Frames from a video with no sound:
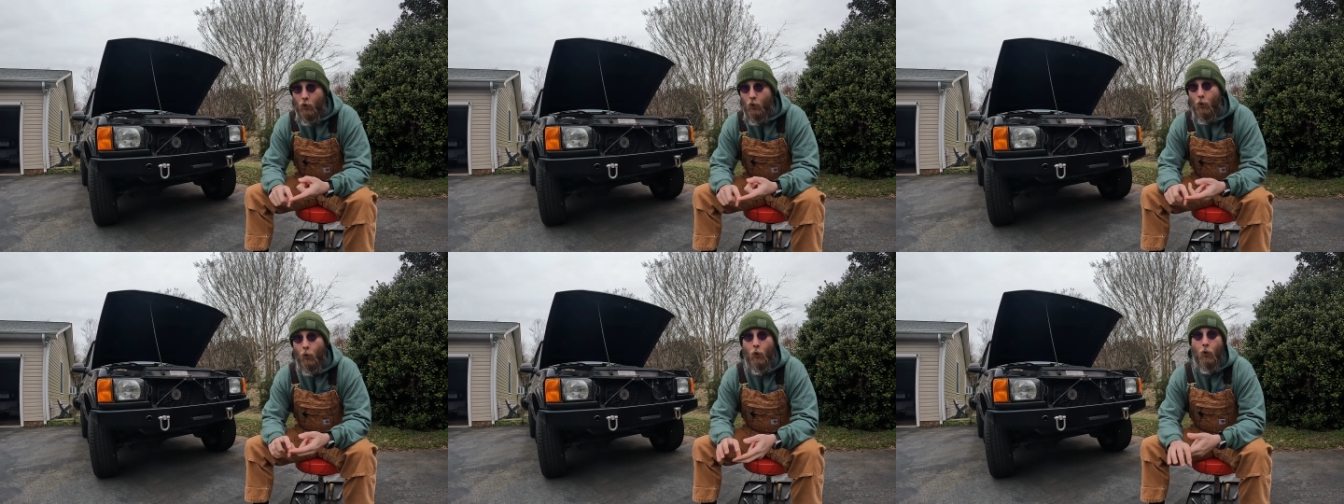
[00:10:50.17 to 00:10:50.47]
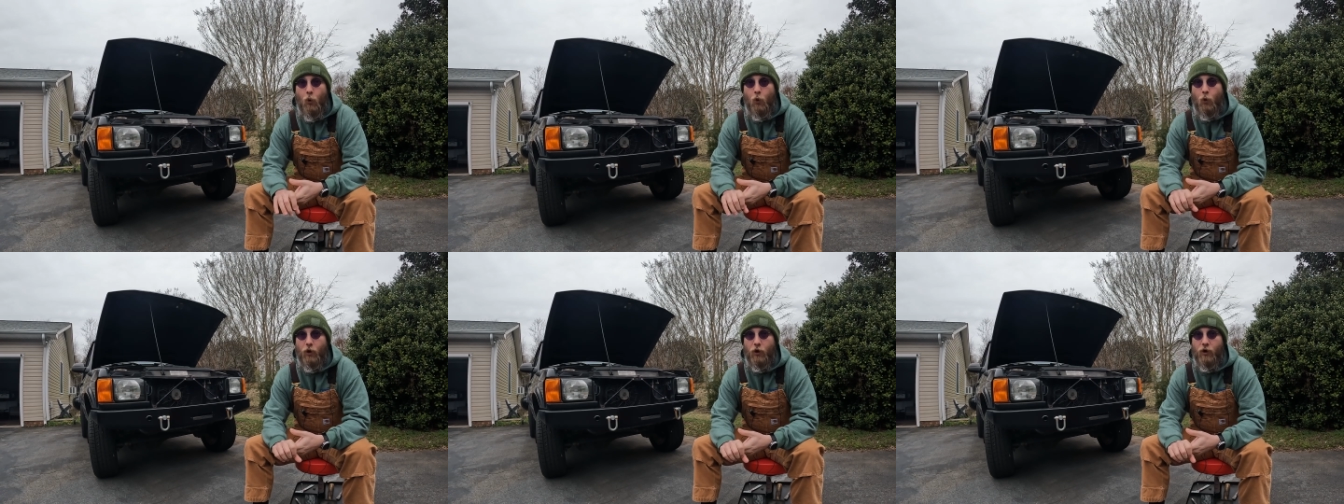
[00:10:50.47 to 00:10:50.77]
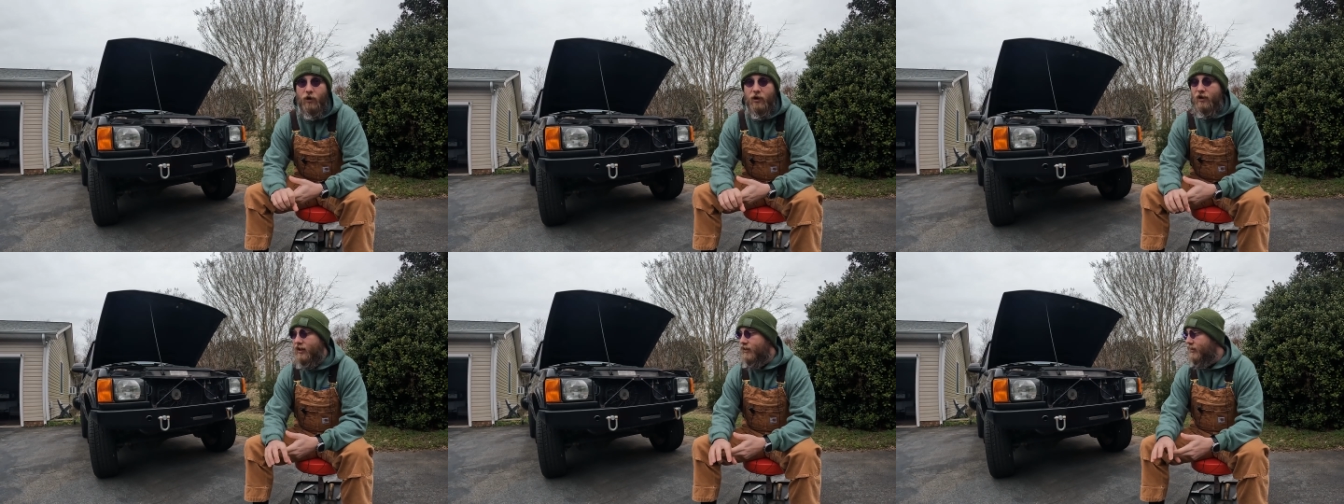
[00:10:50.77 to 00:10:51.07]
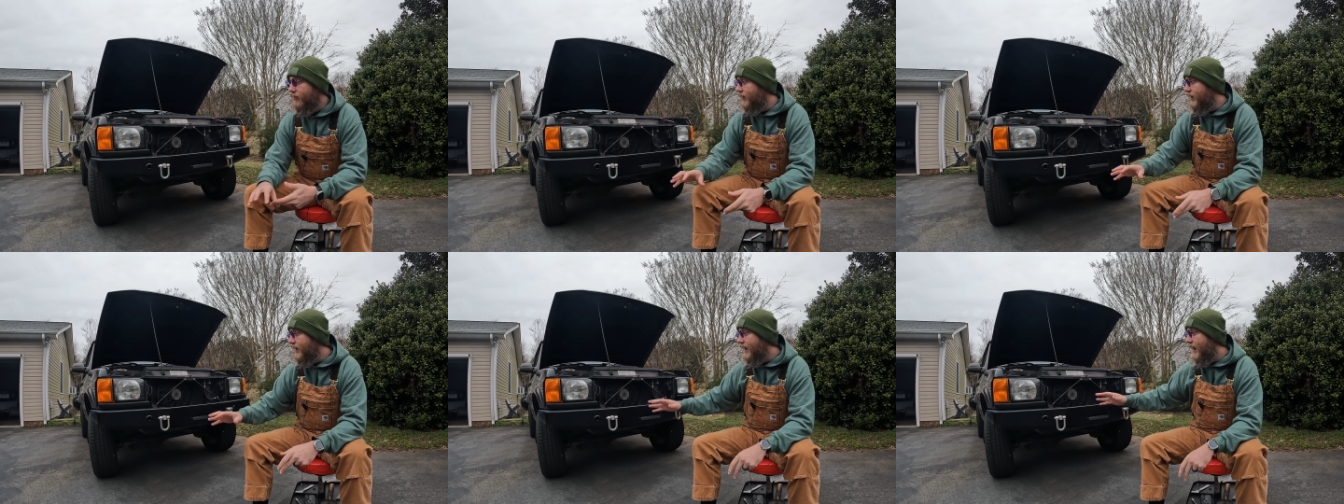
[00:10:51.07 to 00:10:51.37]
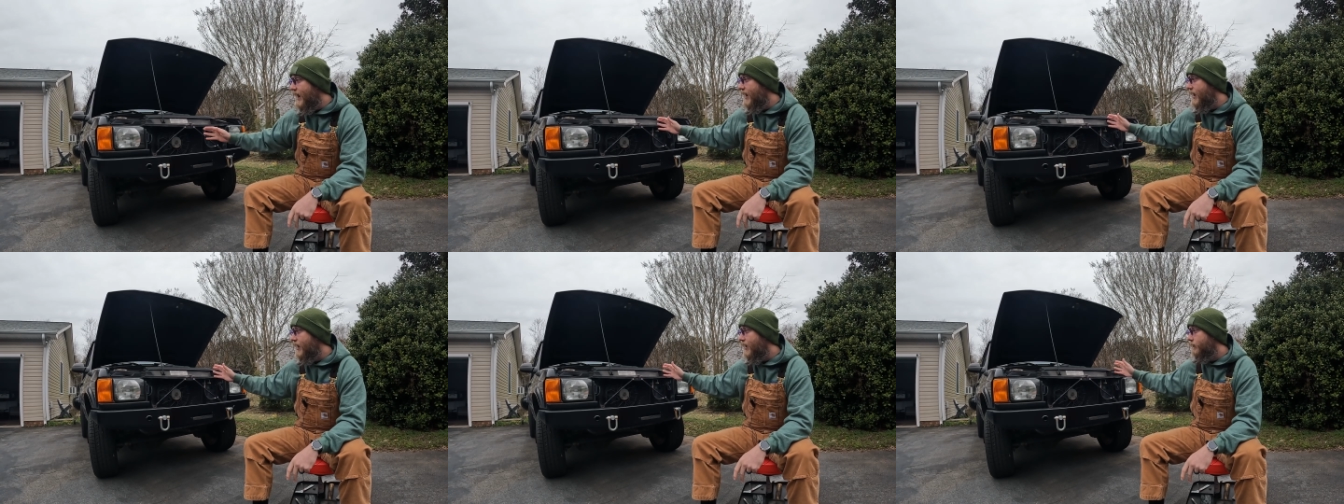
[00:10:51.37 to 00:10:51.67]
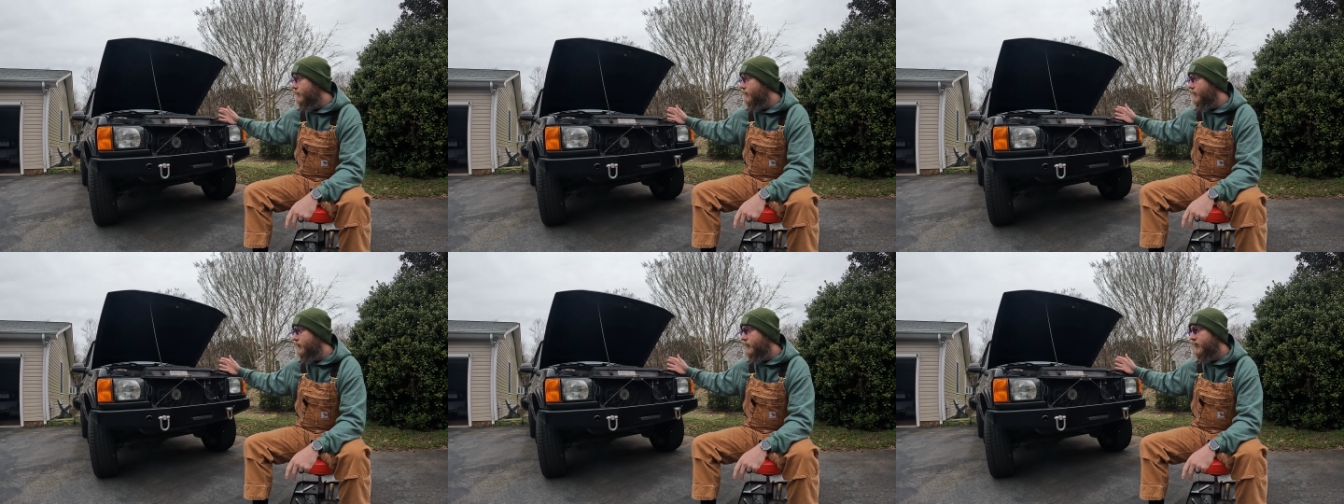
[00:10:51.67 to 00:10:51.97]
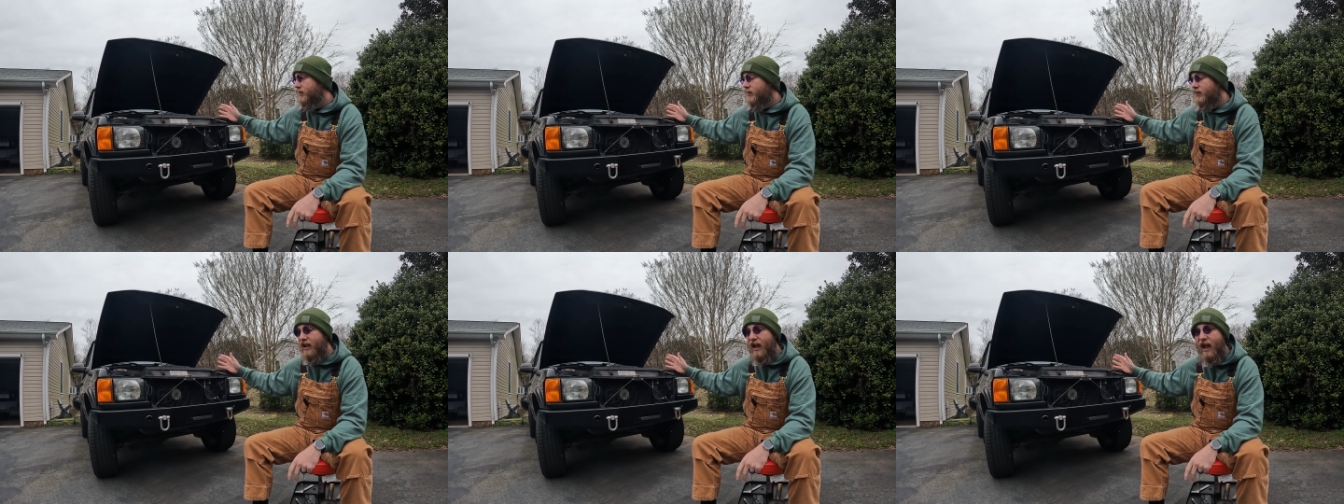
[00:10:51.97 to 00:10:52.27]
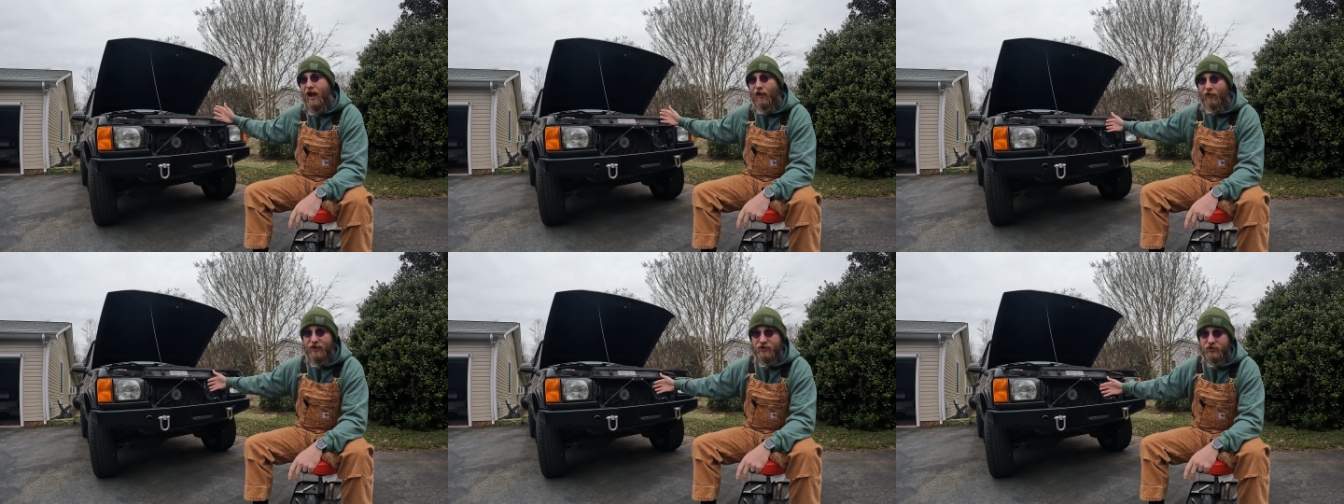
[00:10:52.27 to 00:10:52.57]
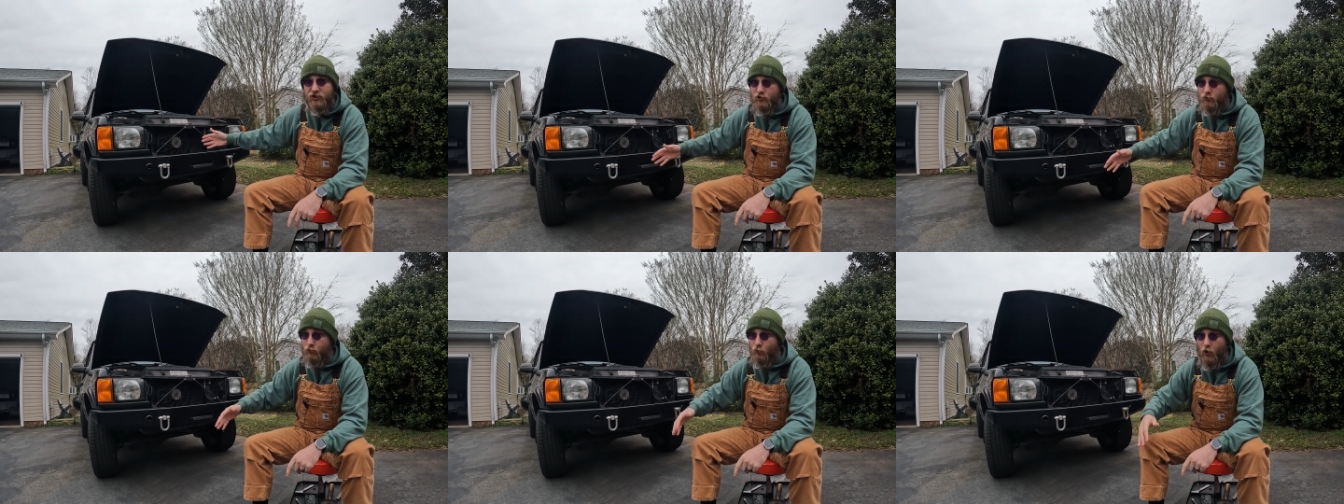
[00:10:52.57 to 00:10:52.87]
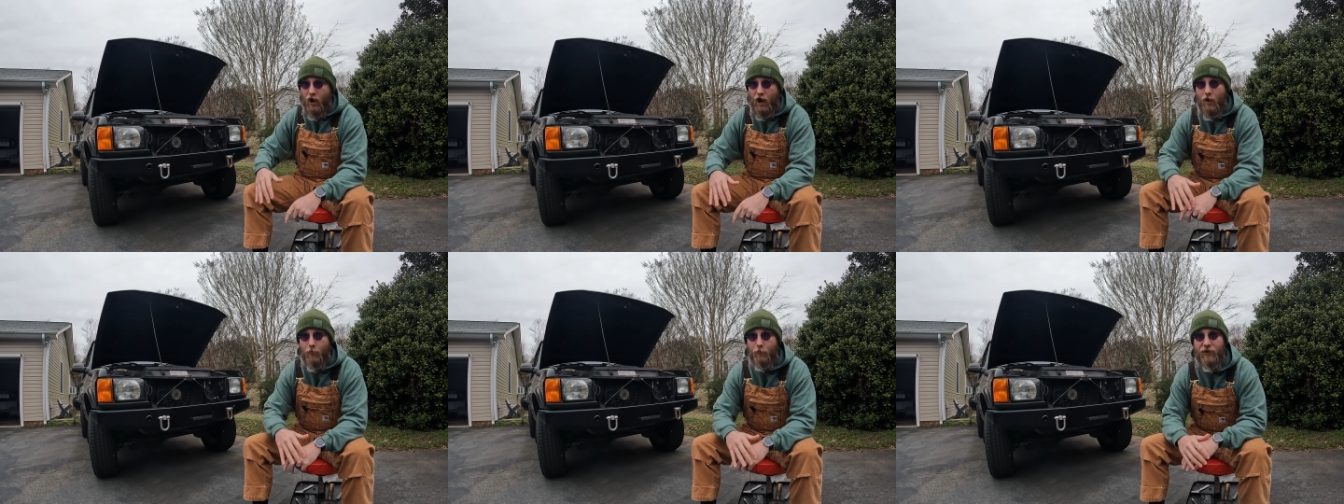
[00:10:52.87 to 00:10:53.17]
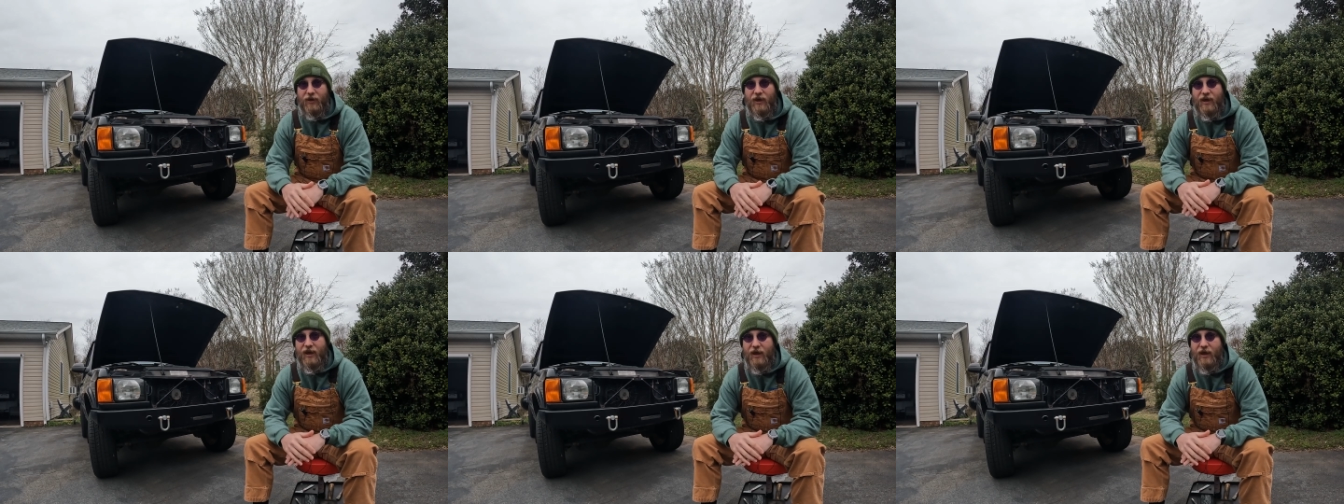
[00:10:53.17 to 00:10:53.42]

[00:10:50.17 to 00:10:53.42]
or they have the LS swap,